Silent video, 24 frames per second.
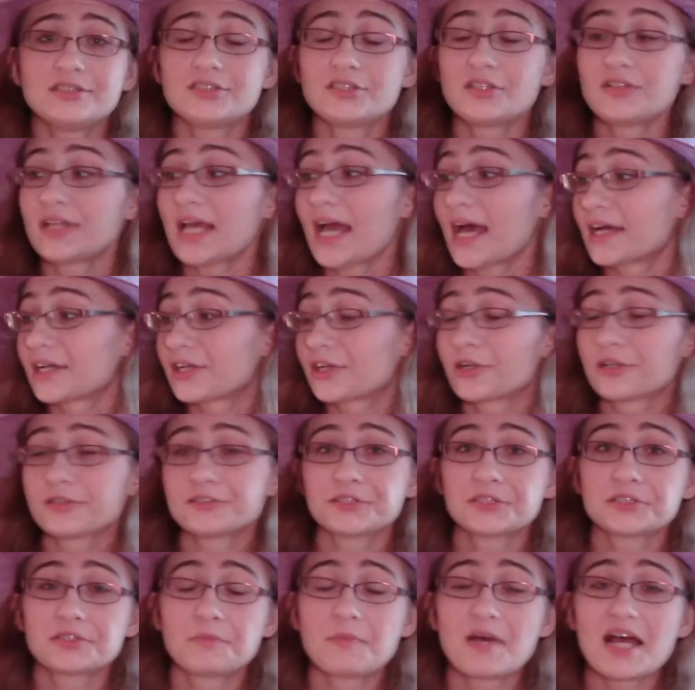So yeah,
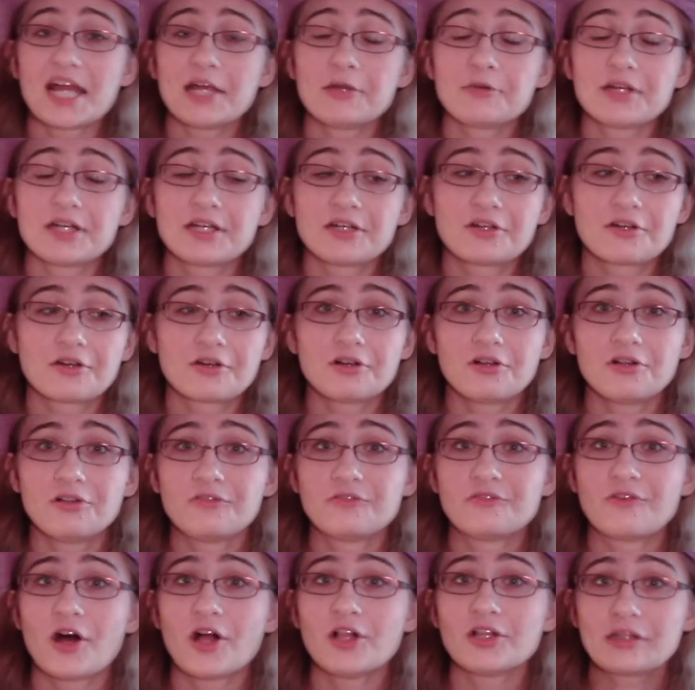Cursed Pirate Girl
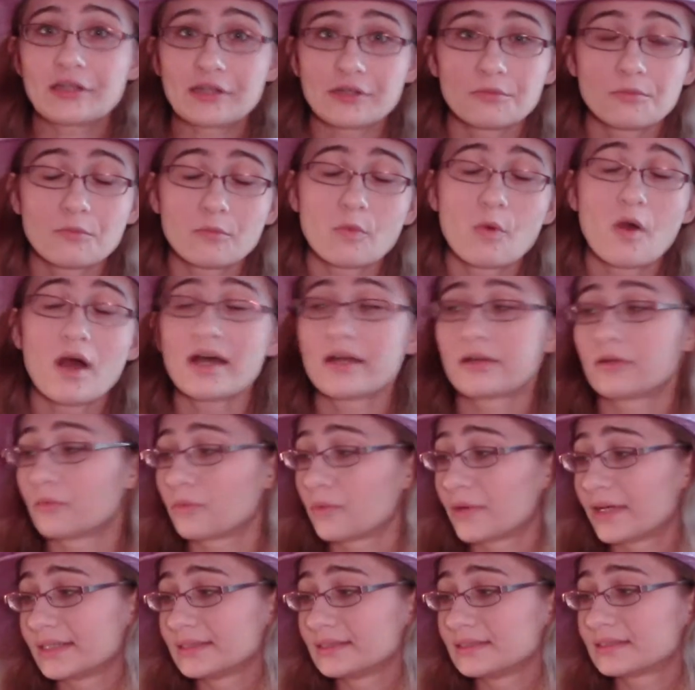Volume 1
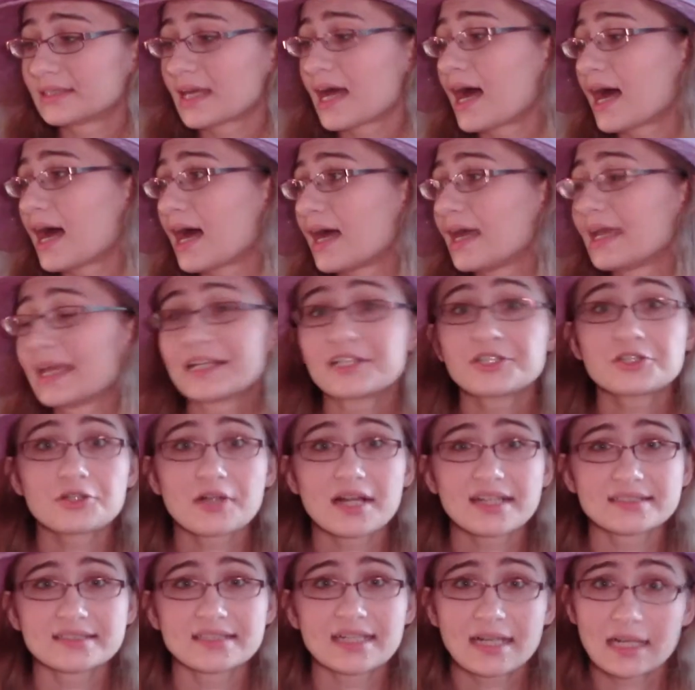was
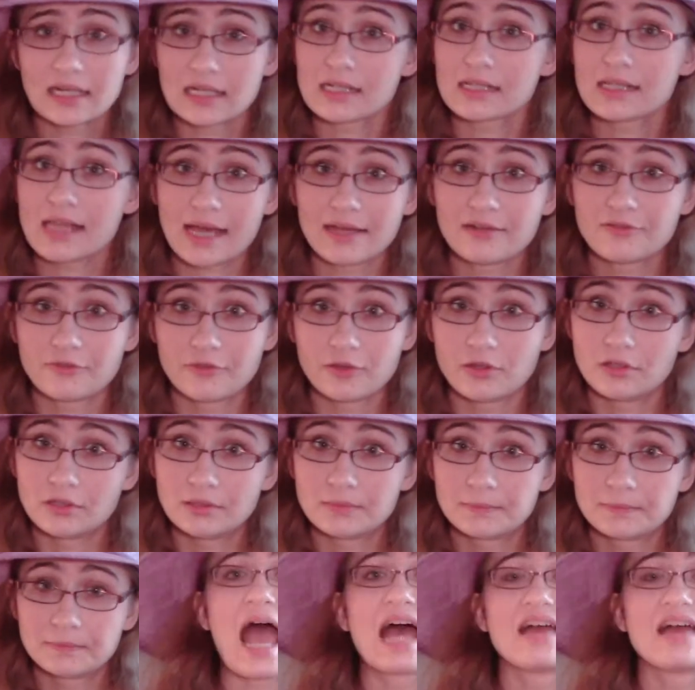interesting and delightful.